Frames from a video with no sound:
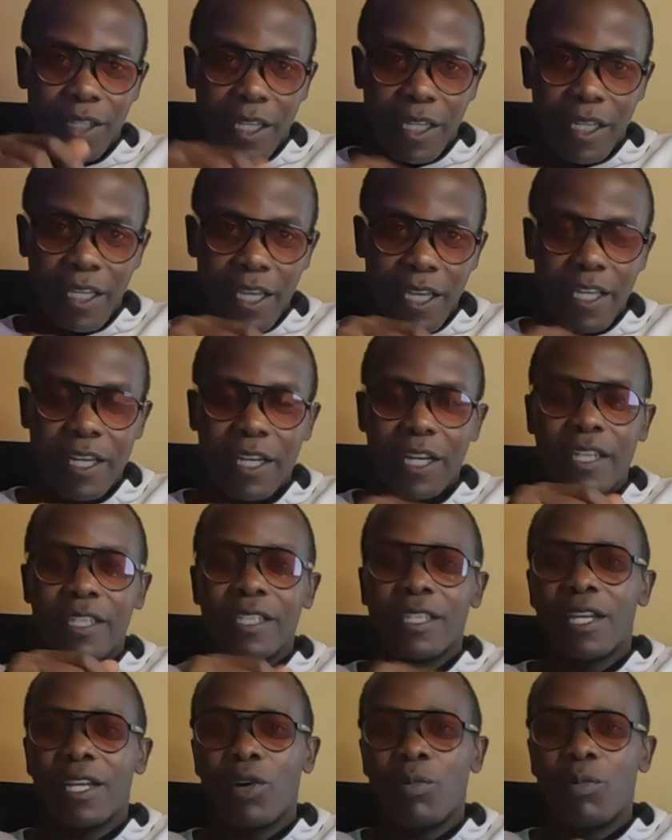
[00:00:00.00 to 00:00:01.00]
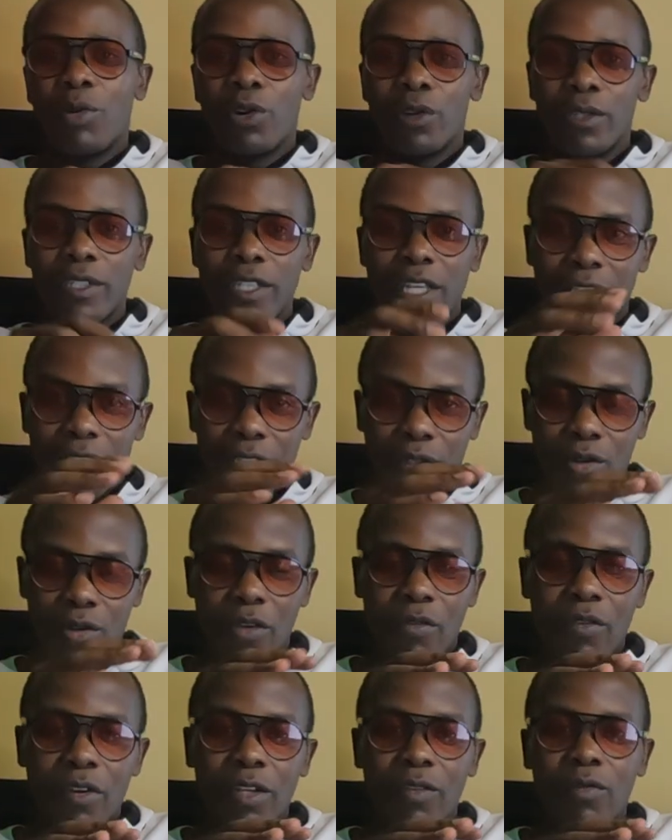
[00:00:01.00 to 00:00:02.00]
in Kenya right now, because he has
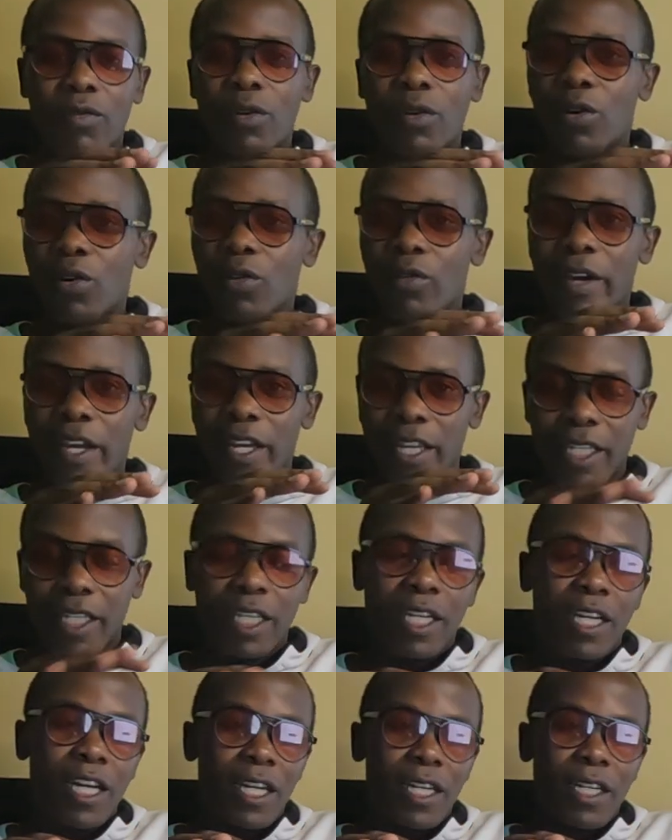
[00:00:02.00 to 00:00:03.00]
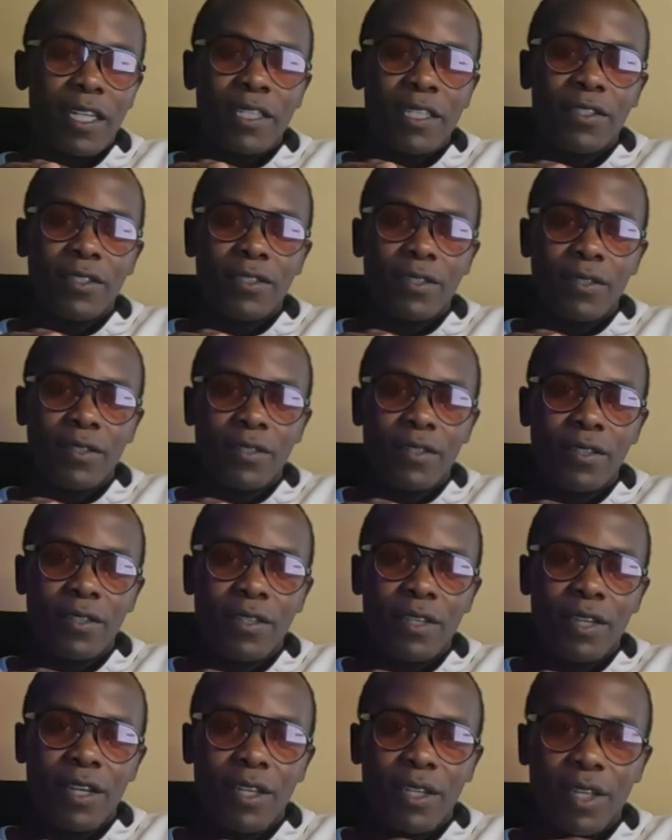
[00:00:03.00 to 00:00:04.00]
traveled for over 80 countries.
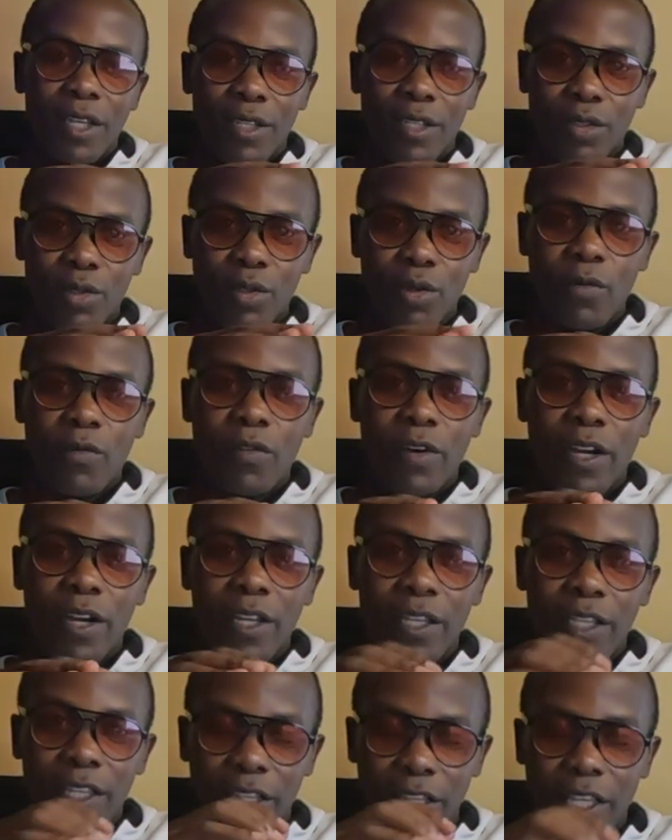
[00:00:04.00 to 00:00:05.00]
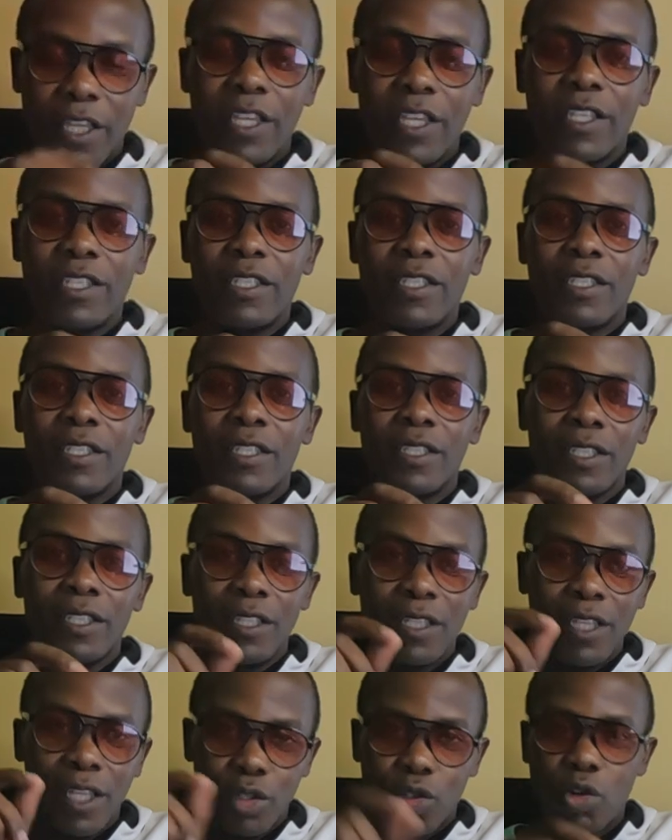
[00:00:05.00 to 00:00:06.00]
And so far, he is
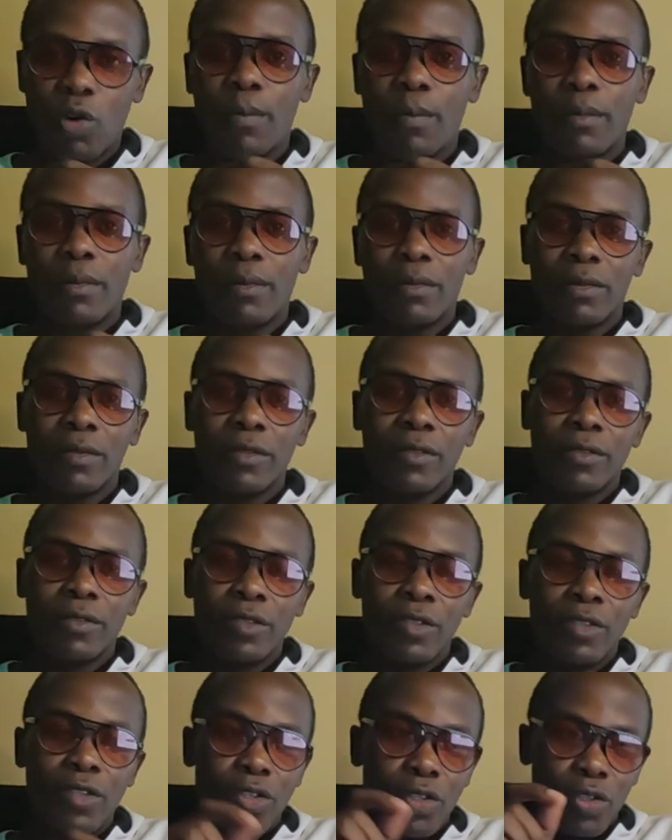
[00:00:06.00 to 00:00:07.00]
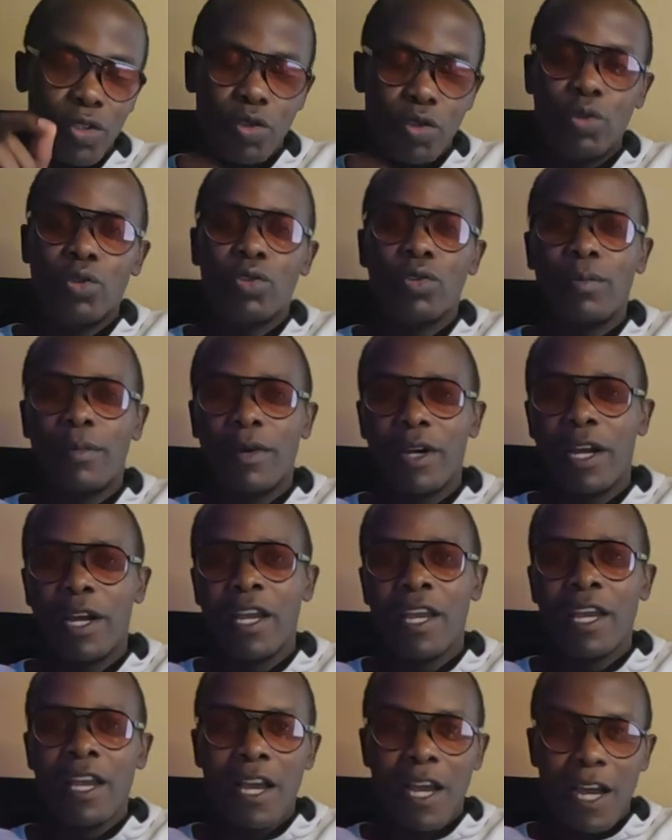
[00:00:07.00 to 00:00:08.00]
the top YouTuber,
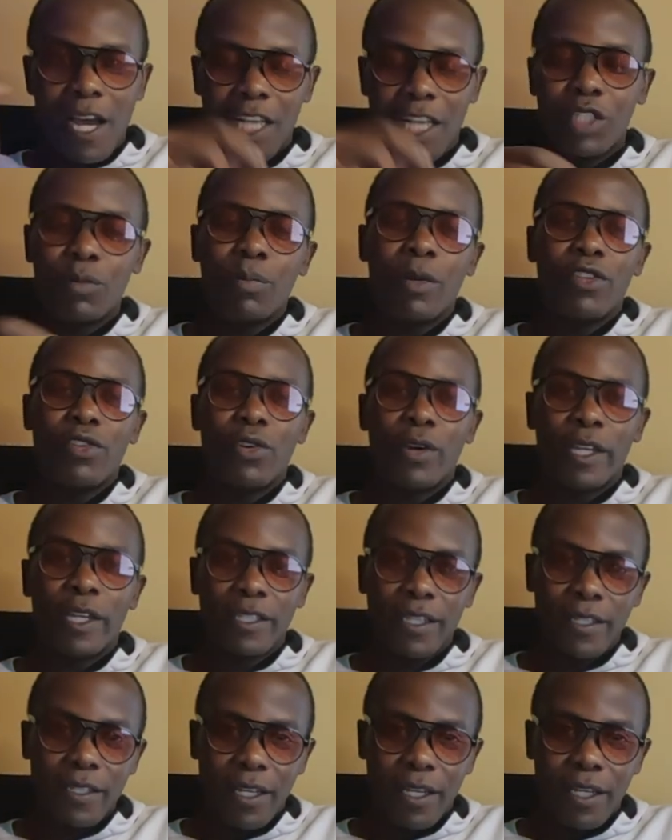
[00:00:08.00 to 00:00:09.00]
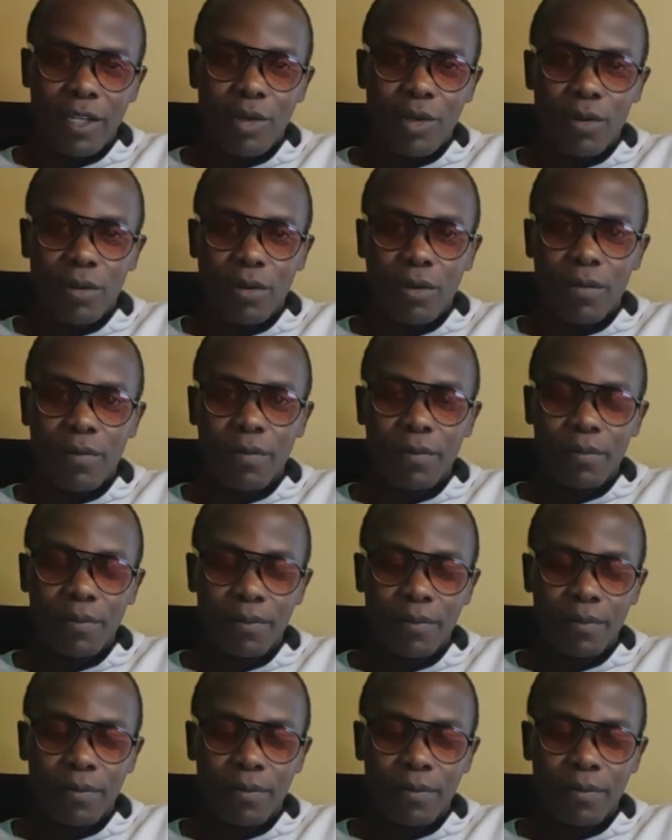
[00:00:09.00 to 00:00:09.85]
as per nyongesasande.com.